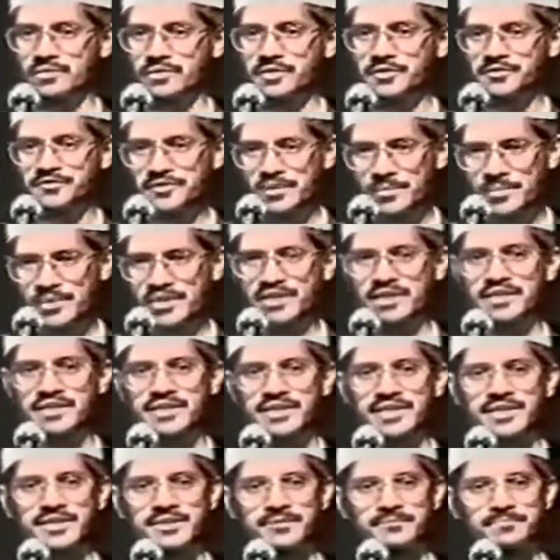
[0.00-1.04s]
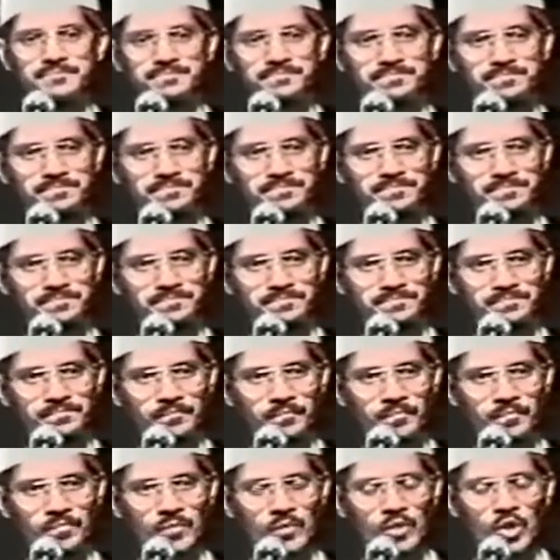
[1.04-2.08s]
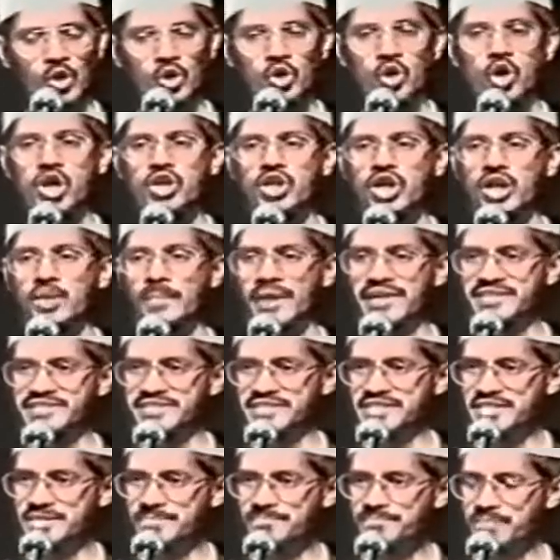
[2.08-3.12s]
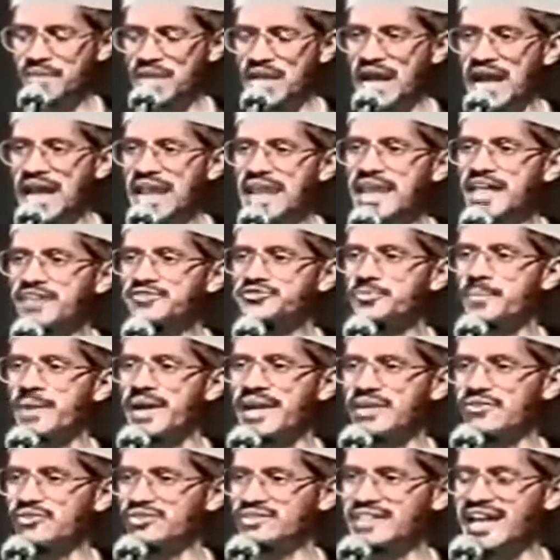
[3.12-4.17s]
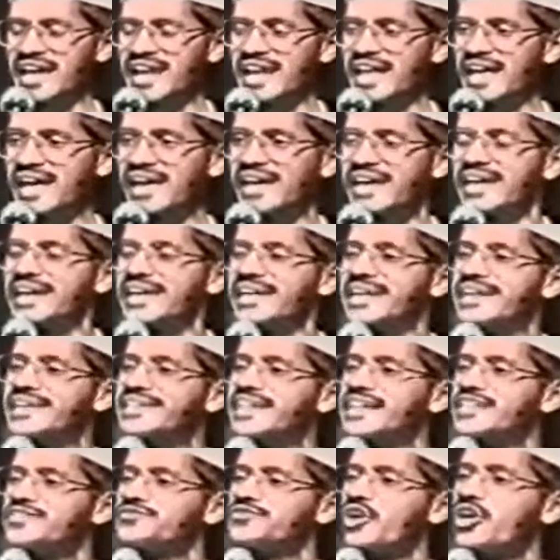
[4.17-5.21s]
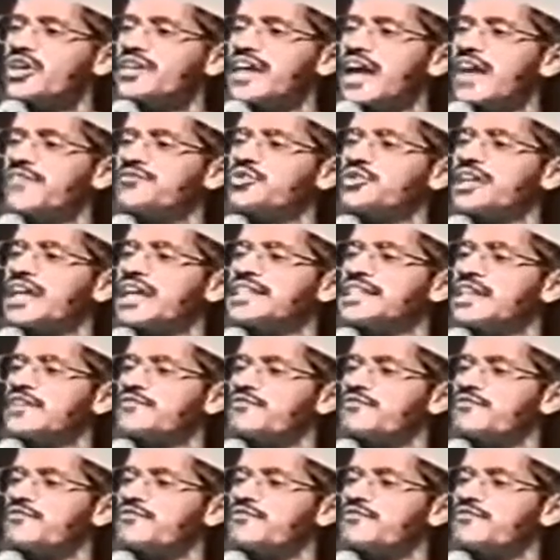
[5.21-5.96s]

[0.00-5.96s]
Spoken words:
Similarly, God Almighty, Allah subhanahu wa ta'ala, He does not have to take the